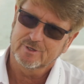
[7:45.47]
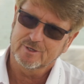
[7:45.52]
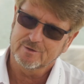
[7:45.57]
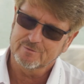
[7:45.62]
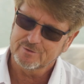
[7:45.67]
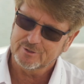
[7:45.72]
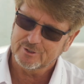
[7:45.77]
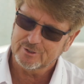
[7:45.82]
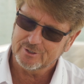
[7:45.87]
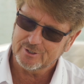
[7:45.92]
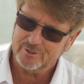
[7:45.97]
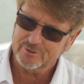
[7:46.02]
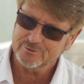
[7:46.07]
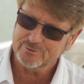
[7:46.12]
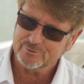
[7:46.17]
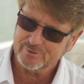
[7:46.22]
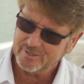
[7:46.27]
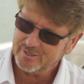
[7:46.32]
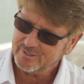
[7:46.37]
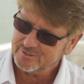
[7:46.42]
If we go down
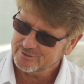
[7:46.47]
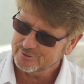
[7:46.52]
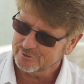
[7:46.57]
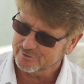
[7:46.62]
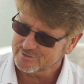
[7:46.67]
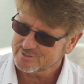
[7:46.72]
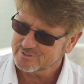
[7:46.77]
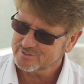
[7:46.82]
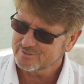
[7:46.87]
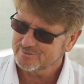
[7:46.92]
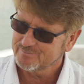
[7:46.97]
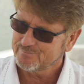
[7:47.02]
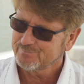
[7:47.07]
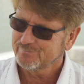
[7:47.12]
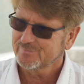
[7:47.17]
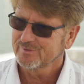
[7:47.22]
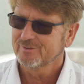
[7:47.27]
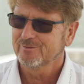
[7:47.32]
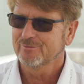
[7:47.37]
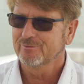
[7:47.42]
to 8 knots,
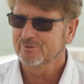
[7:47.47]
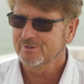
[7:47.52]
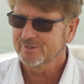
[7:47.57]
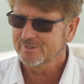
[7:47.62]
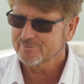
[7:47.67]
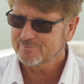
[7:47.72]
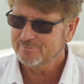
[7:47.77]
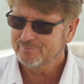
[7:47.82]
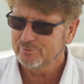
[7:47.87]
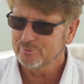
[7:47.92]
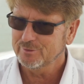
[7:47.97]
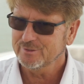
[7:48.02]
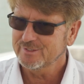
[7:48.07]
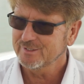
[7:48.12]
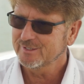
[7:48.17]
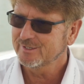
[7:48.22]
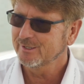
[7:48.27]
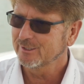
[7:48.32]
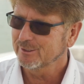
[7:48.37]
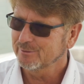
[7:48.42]
we're at
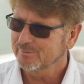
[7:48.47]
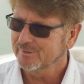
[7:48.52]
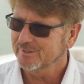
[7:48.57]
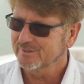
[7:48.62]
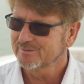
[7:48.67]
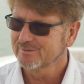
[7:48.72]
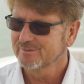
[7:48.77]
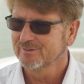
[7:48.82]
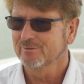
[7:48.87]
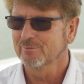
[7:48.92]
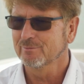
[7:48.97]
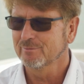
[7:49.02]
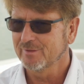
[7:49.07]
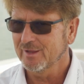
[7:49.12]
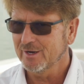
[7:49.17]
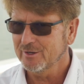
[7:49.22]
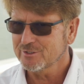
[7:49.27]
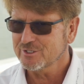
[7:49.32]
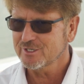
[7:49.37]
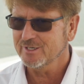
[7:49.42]
40 kilowatt.
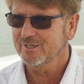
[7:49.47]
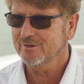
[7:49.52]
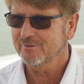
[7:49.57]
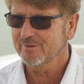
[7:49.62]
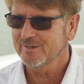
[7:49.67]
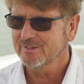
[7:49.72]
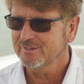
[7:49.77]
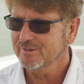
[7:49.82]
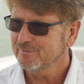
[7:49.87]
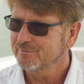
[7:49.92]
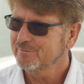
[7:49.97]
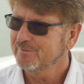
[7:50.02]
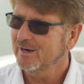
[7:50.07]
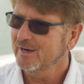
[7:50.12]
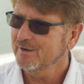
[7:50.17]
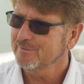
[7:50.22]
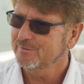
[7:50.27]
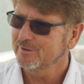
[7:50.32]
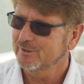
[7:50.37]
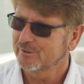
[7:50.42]
Without generator,
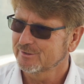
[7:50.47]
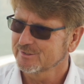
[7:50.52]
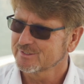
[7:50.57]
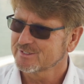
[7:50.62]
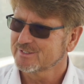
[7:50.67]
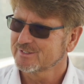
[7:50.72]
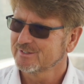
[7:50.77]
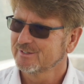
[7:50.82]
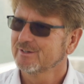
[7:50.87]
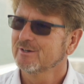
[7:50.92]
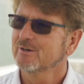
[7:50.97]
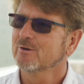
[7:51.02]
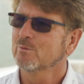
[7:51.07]
5 hours.